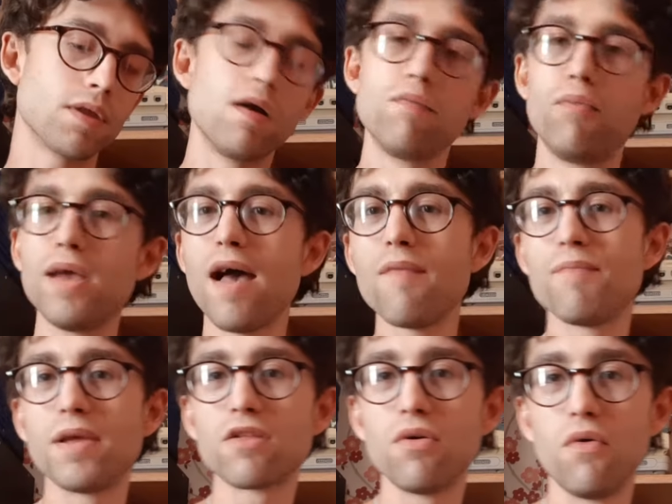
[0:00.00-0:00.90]
We have
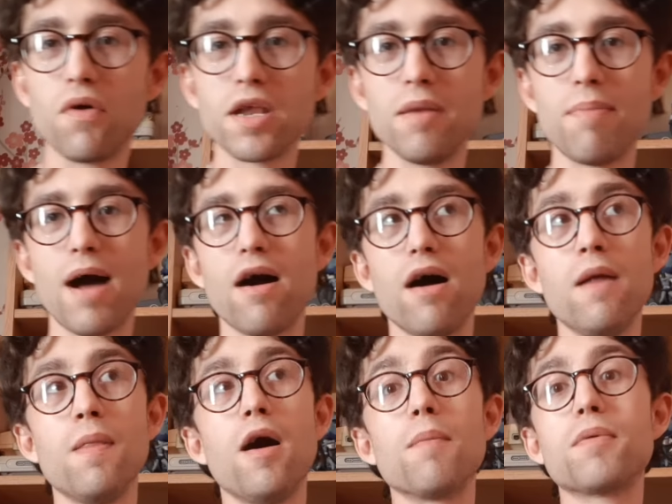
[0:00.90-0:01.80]
been talking about
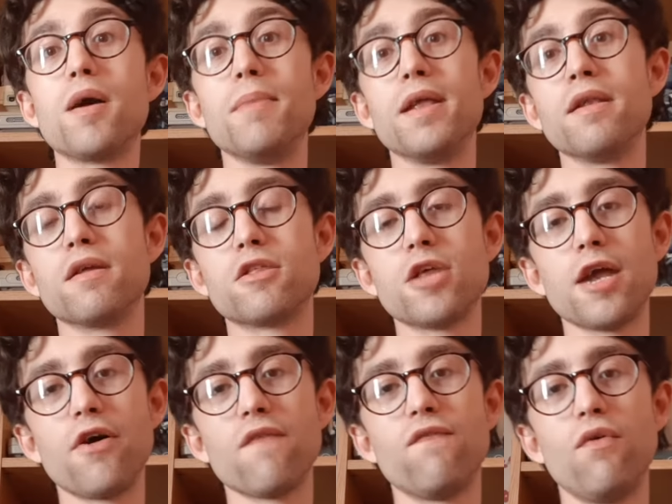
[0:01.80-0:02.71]
an upcoming
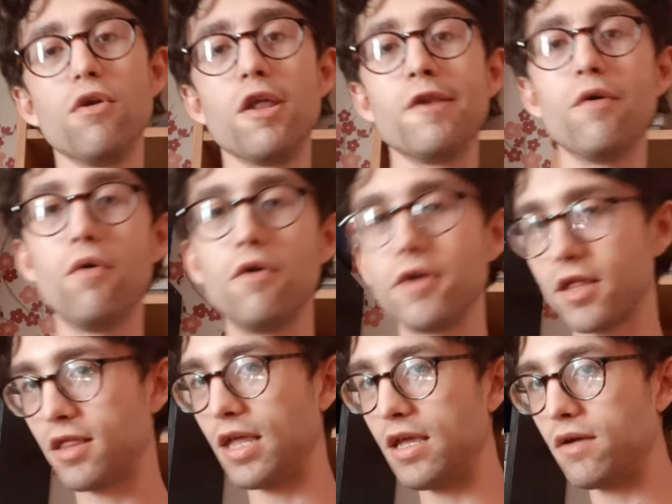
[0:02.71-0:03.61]
Jedi Fallen Order
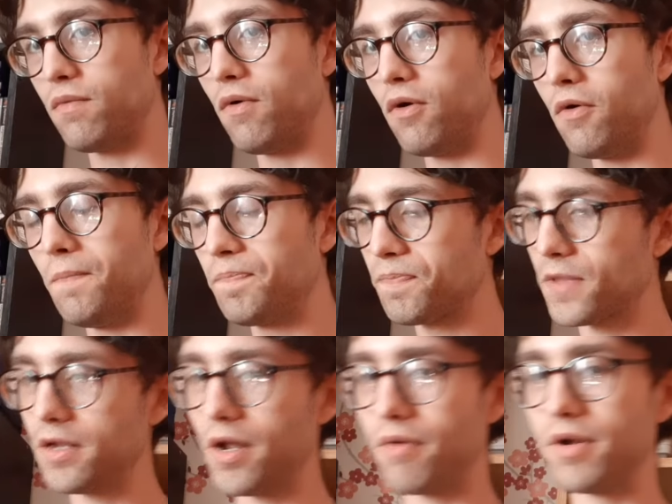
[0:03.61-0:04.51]
sequel.
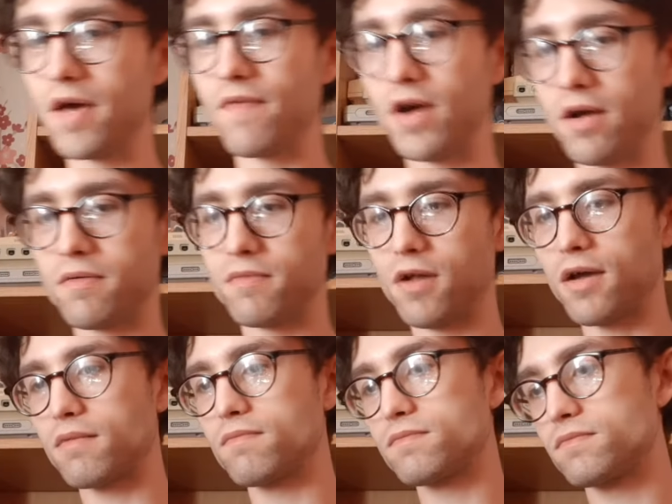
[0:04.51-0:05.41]
You know, another
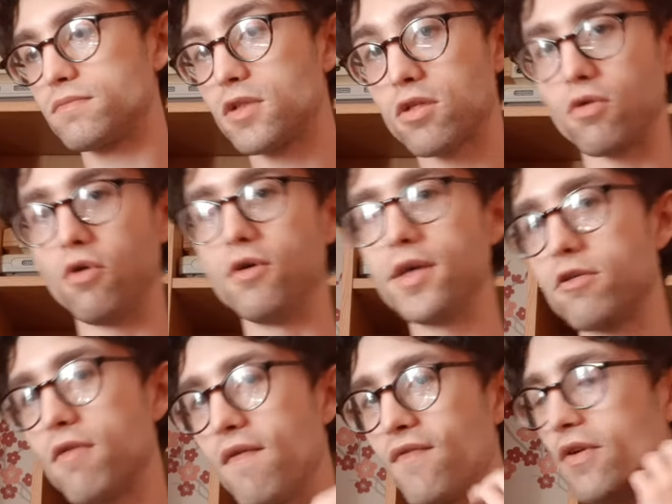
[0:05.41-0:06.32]
like
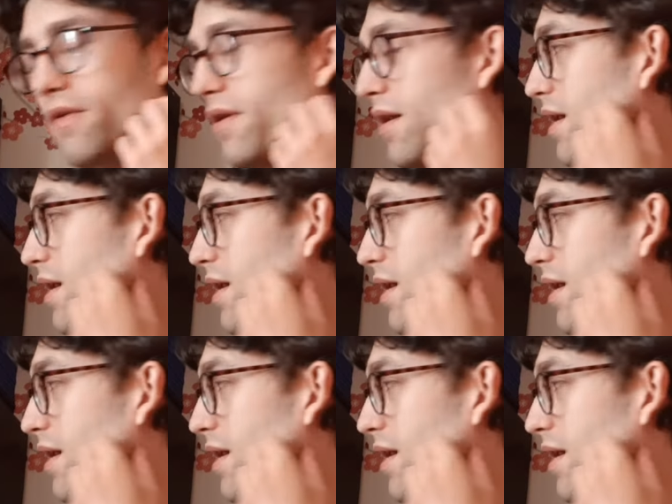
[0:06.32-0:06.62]
story-driven